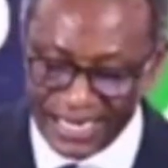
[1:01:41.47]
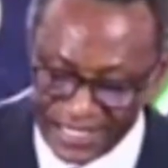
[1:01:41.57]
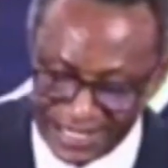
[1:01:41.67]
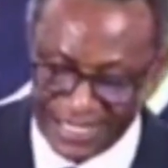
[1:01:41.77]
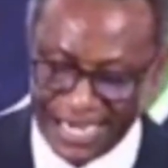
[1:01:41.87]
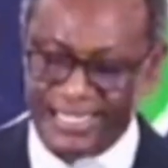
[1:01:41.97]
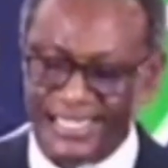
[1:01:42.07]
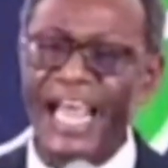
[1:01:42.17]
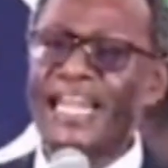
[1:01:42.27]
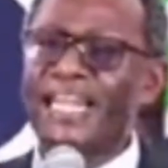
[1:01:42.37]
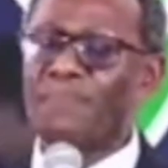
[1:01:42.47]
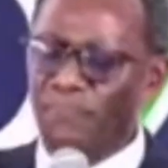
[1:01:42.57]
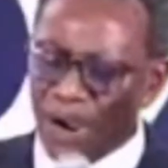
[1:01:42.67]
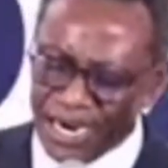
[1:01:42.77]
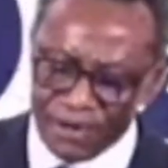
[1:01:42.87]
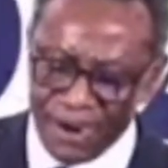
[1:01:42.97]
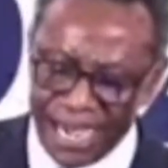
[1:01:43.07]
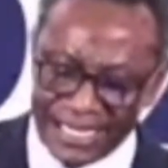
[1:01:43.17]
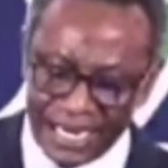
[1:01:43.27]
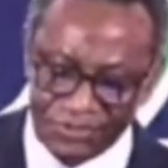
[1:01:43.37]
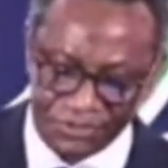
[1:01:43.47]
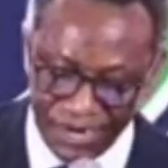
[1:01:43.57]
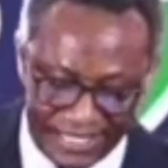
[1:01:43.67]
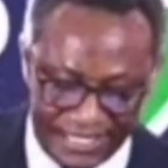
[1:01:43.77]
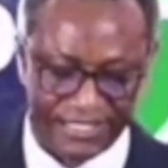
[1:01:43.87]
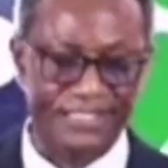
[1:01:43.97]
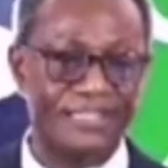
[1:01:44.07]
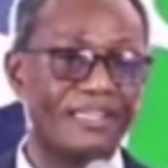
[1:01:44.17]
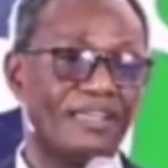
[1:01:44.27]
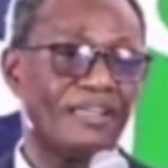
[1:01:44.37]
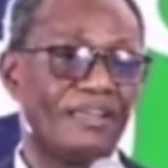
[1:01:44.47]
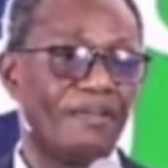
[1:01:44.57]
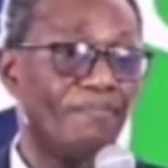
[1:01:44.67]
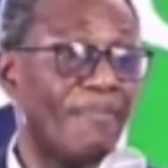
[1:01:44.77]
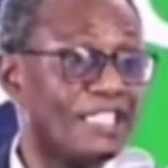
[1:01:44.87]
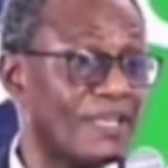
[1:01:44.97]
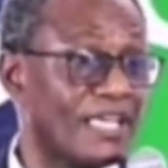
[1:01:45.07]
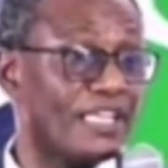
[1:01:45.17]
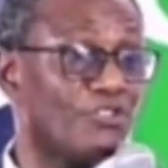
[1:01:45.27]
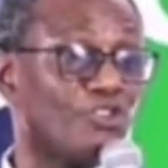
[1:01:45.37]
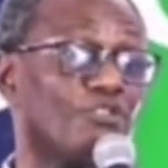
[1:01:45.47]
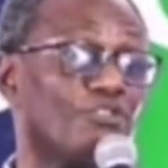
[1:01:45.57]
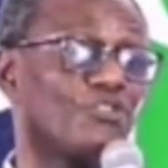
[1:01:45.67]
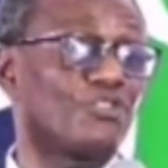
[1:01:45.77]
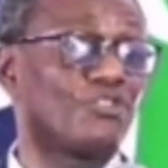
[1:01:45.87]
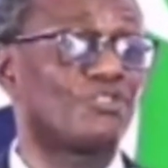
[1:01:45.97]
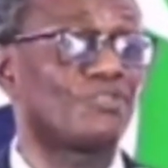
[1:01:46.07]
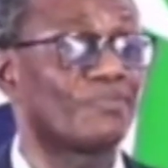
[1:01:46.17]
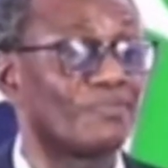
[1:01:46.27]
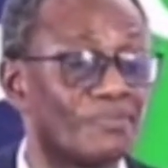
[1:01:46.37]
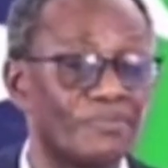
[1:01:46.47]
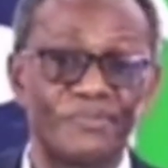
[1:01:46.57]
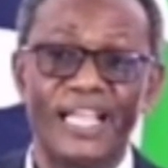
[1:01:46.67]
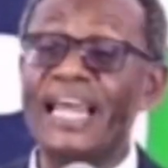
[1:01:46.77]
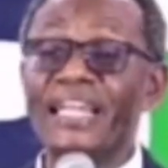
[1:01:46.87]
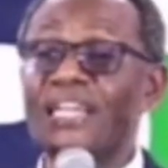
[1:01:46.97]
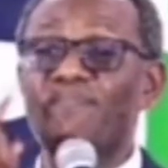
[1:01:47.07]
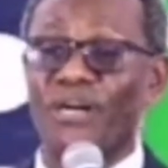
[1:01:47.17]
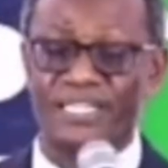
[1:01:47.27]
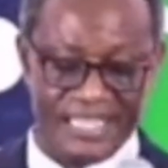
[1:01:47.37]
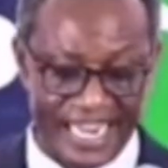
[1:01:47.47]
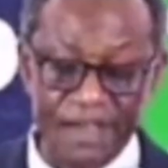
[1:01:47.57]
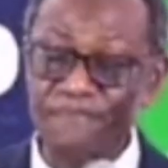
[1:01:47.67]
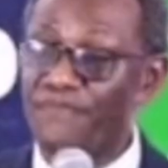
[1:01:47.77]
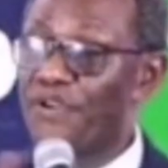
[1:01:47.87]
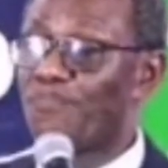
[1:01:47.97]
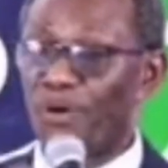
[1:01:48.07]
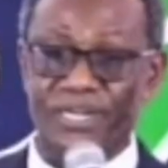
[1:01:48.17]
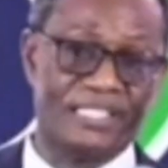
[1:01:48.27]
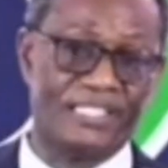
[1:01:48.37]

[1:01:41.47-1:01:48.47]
is that anybody who accepts Christ must speak in tongues. Anybody, everybody